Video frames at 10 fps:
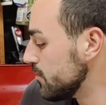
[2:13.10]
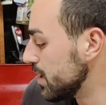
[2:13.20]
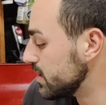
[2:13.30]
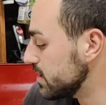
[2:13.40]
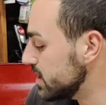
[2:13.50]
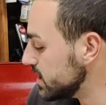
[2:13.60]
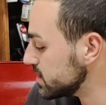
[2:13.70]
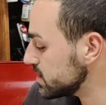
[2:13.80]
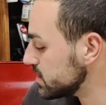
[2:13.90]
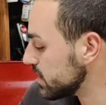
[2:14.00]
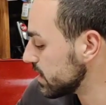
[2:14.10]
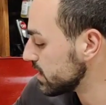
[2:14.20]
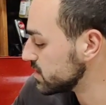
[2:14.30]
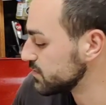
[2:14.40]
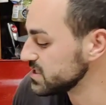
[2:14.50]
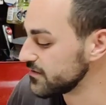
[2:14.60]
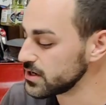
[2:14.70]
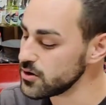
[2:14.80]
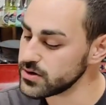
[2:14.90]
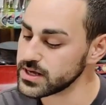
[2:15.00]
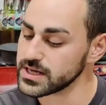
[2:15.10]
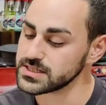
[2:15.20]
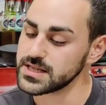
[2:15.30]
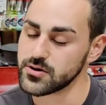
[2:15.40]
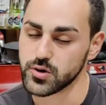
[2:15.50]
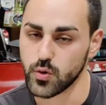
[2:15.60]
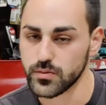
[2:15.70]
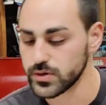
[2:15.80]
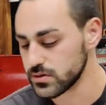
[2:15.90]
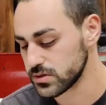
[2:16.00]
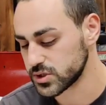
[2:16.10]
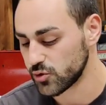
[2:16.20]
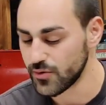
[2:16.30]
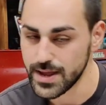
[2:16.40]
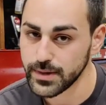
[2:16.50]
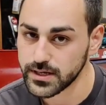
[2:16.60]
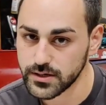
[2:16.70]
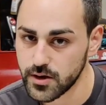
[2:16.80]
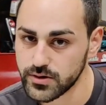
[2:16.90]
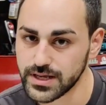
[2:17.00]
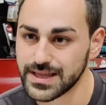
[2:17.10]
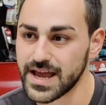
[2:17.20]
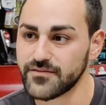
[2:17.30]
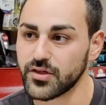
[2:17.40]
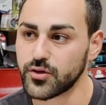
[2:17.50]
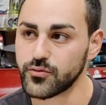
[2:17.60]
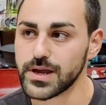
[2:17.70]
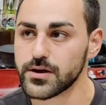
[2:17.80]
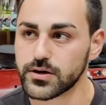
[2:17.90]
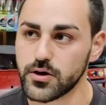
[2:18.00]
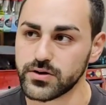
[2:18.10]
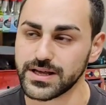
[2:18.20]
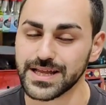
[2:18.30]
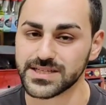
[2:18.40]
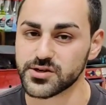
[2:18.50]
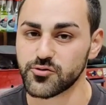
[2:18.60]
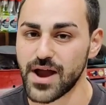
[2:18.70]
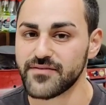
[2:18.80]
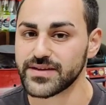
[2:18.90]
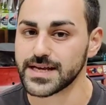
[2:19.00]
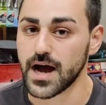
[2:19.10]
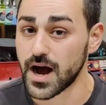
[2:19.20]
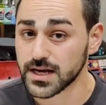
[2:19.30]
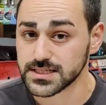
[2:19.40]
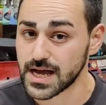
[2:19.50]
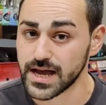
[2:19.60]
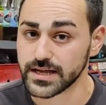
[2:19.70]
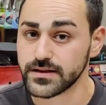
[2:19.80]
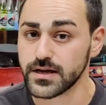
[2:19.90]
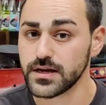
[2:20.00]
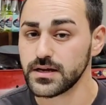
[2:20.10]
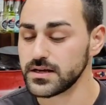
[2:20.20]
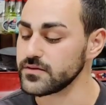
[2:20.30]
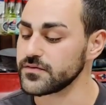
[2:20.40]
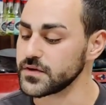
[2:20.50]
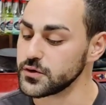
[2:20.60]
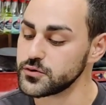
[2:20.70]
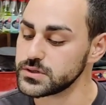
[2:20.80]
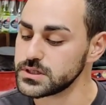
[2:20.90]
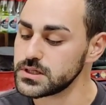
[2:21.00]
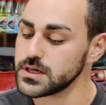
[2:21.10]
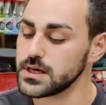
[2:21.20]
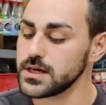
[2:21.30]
But this specific coating is their normal ceramic coating. They have a 3-year coating that's graphene oxide infused.